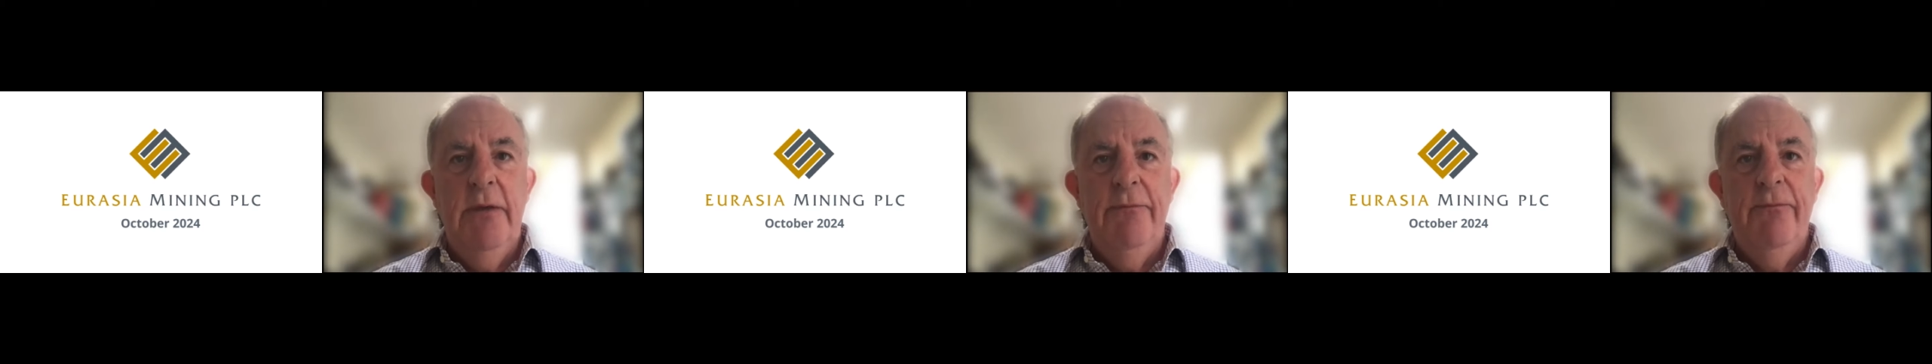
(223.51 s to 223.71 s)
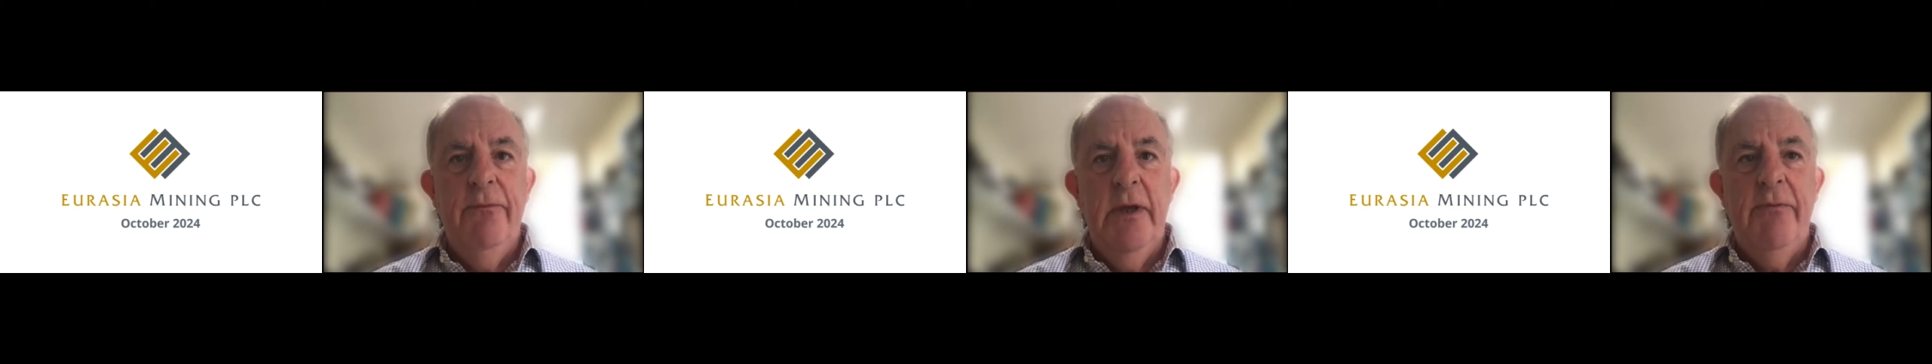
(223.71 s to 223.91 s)

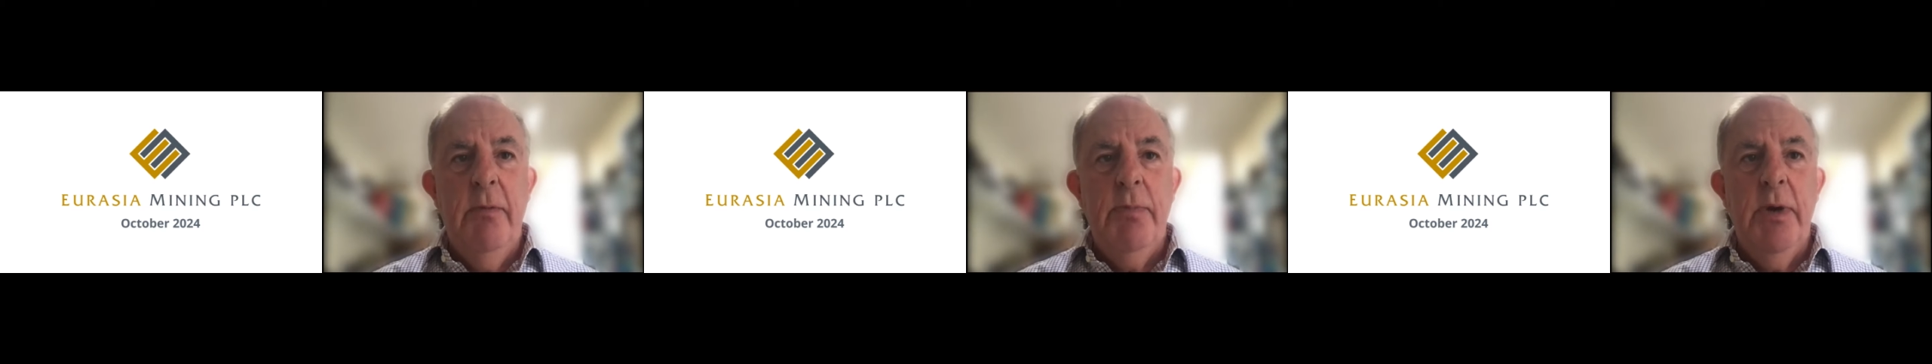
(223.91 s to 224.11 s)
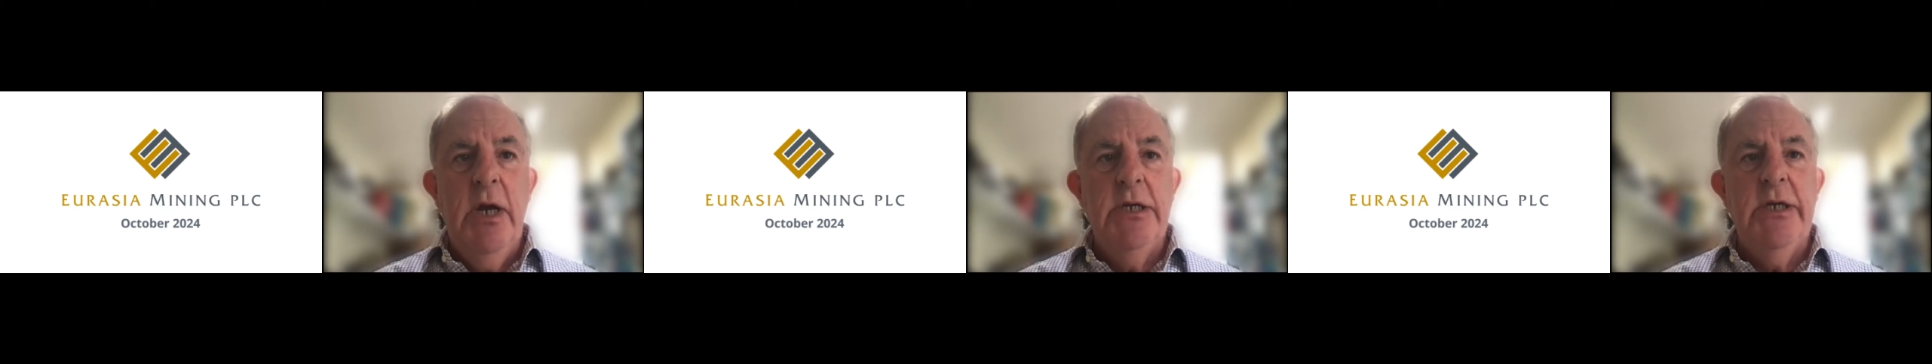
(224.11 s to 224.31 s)
If, if a
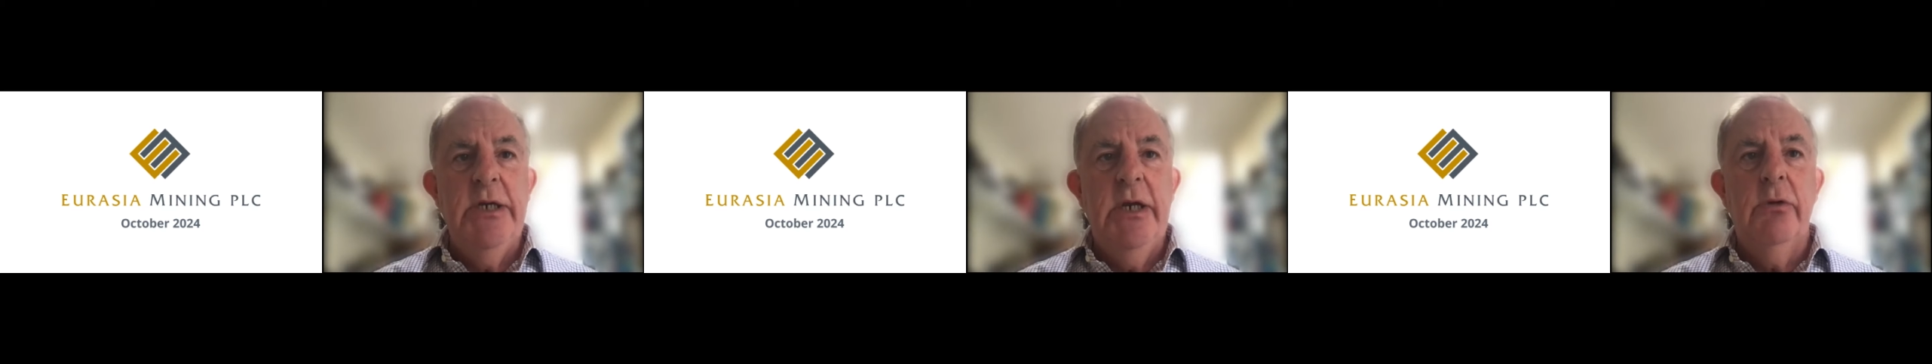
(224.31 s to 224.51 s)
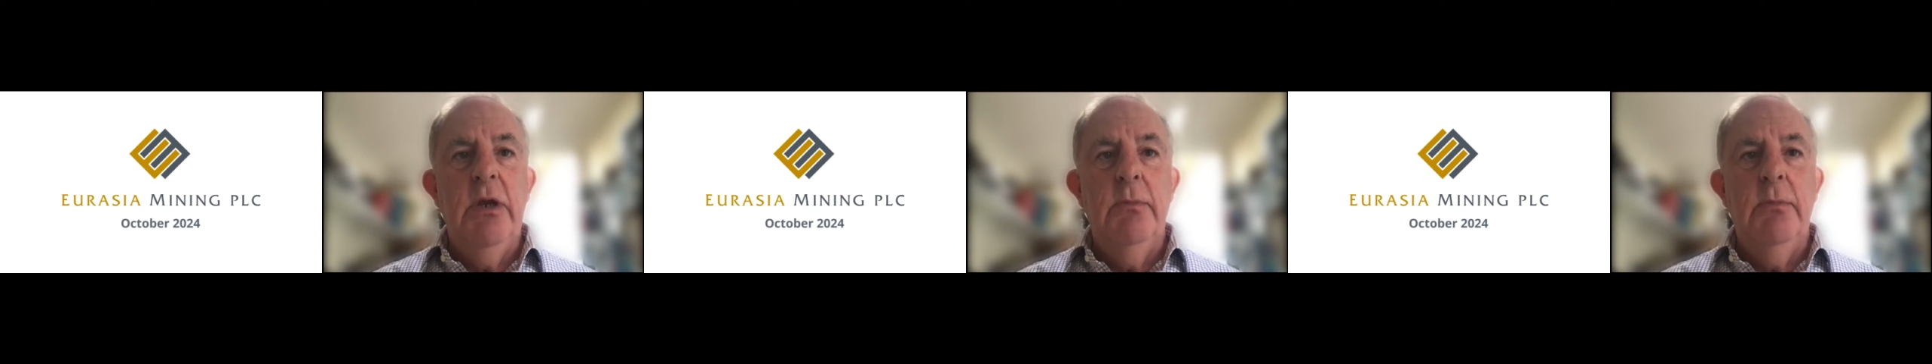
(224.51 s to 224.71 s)
binding
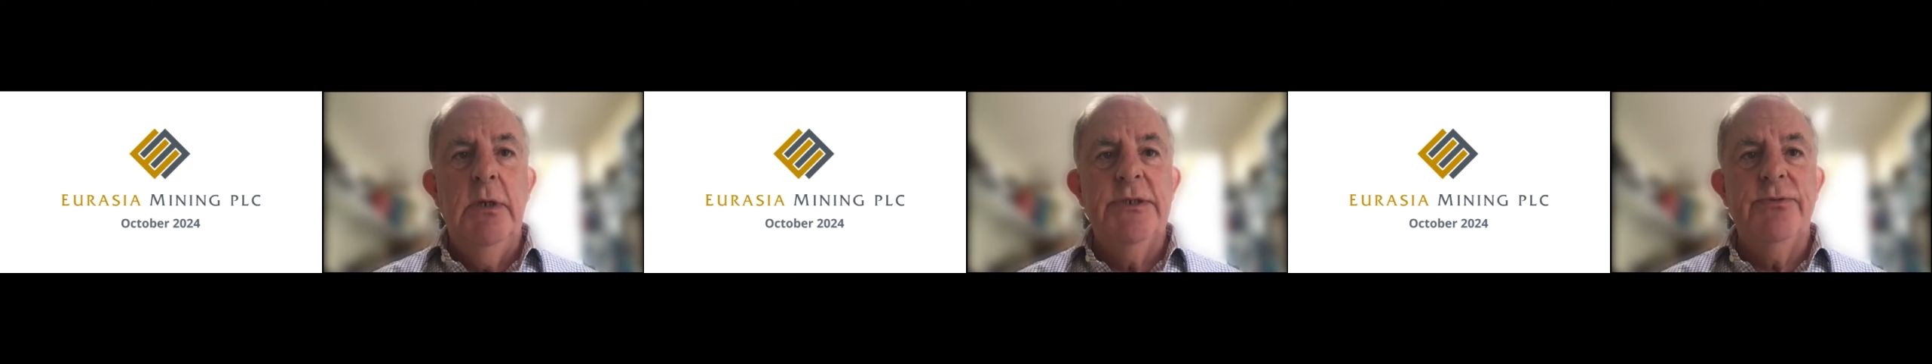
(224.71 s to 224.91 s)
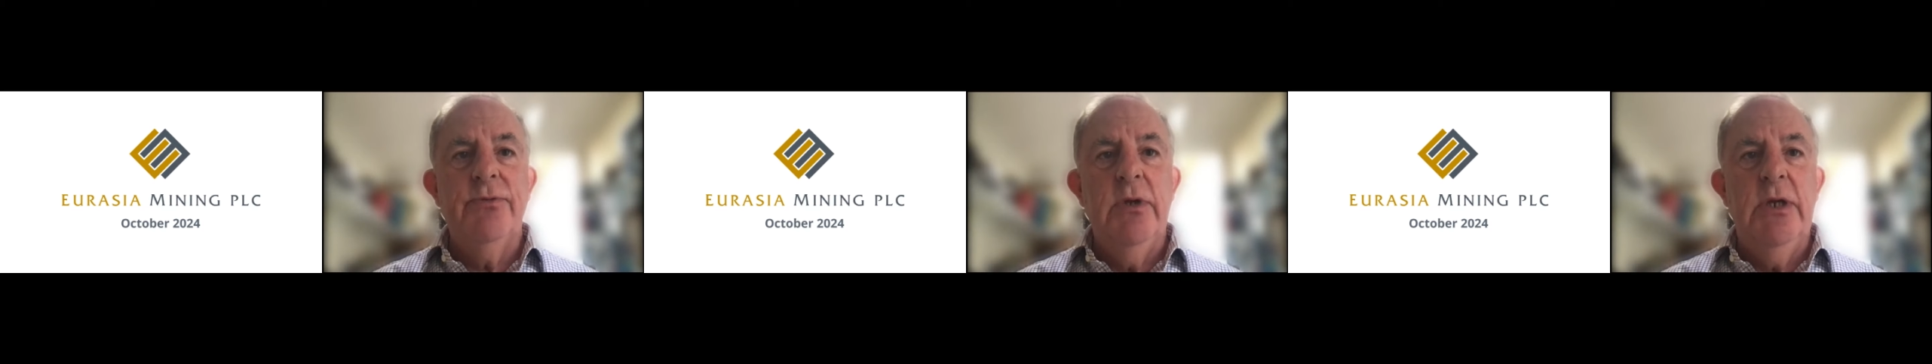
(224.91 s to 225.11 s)
agreement
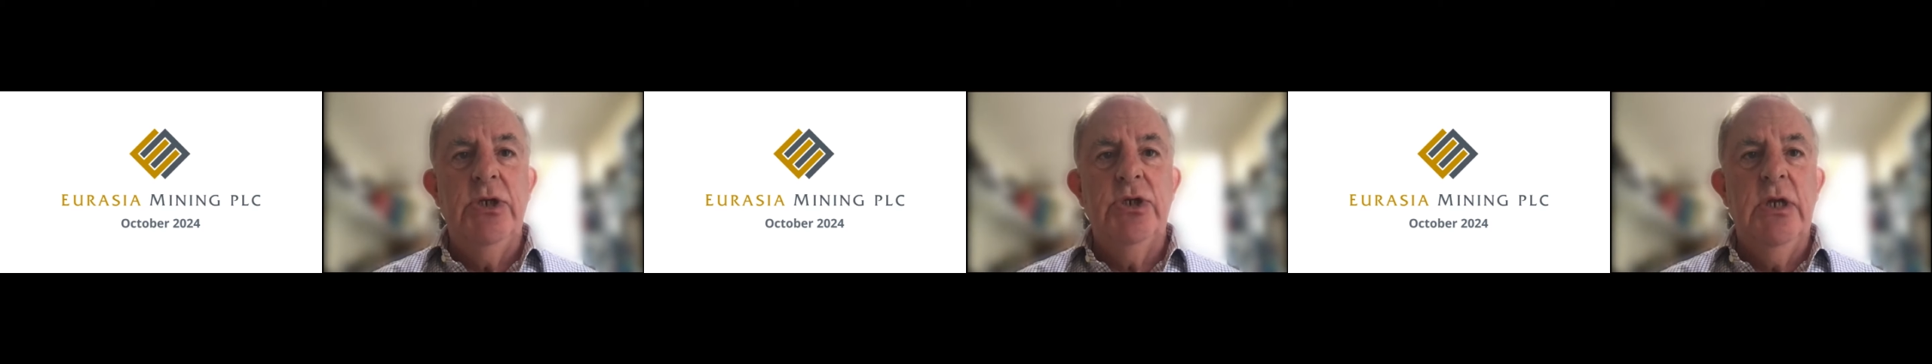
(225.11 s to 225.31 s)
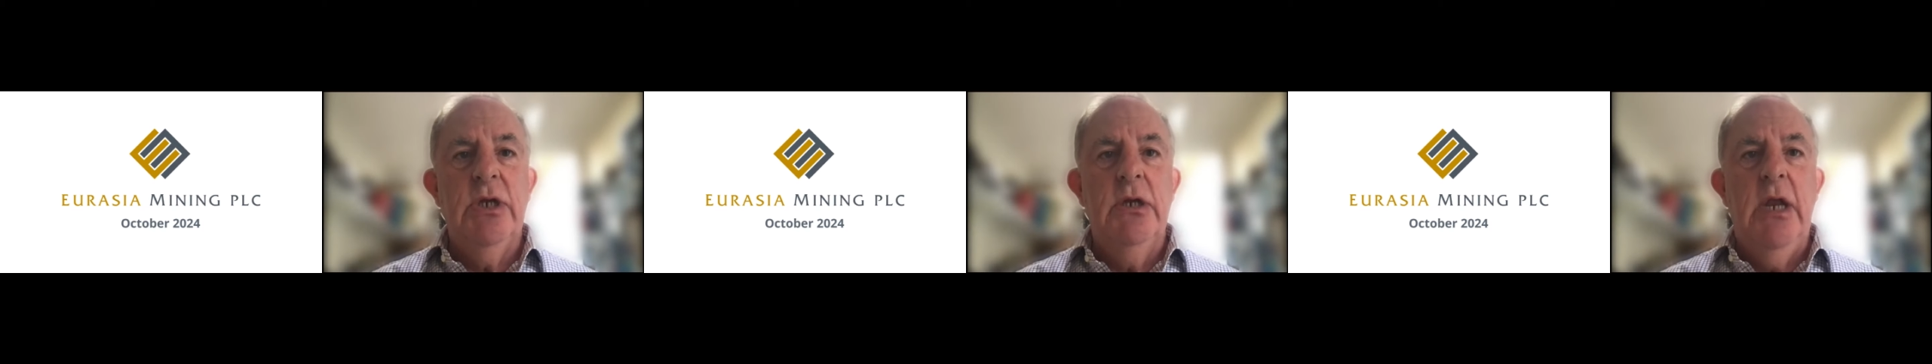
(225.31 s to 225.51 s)
is
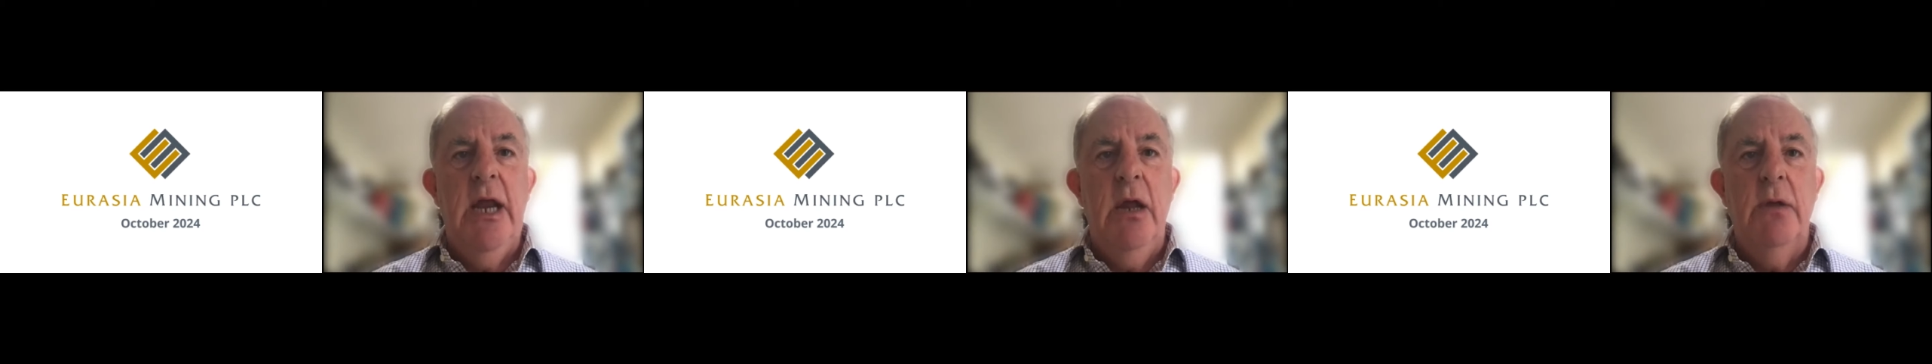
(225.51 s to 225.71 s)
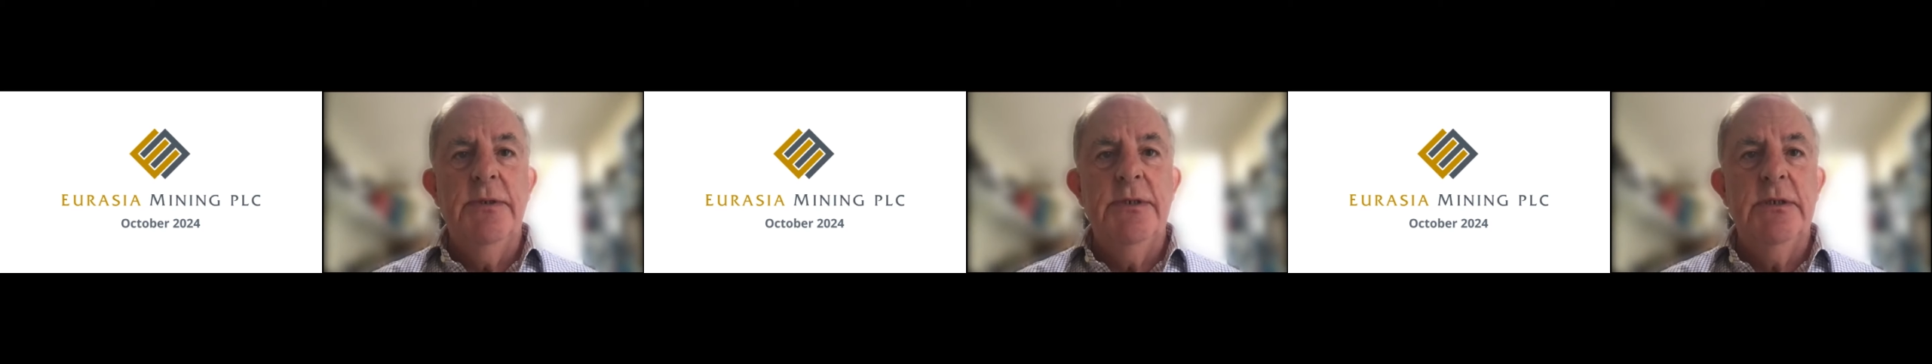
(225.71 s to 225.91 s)
reached and
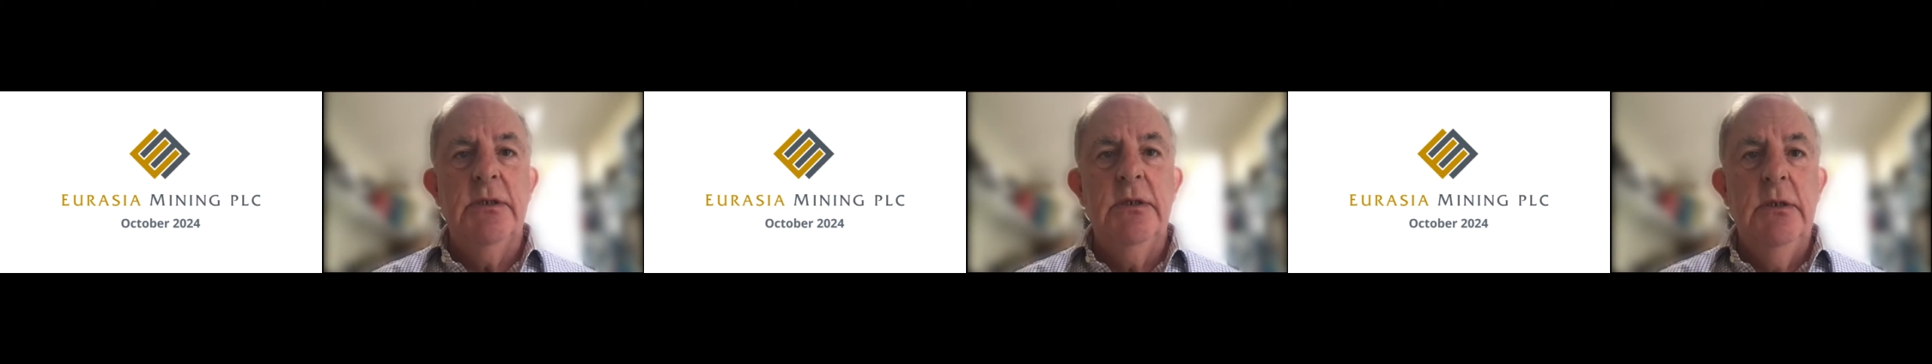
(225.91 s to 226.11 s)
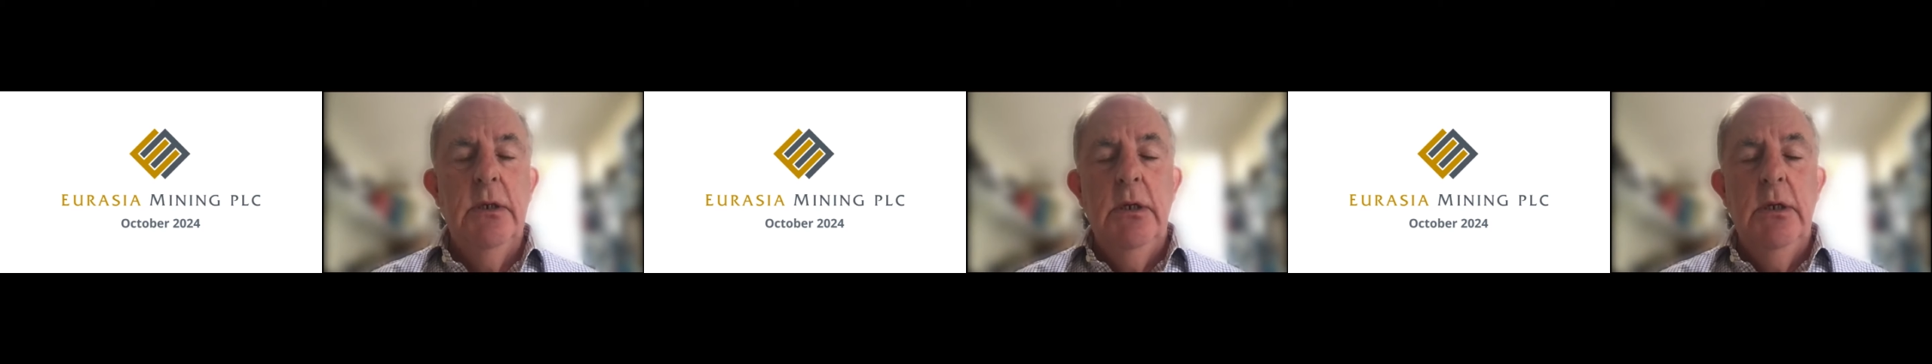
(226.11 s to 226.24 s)
announced,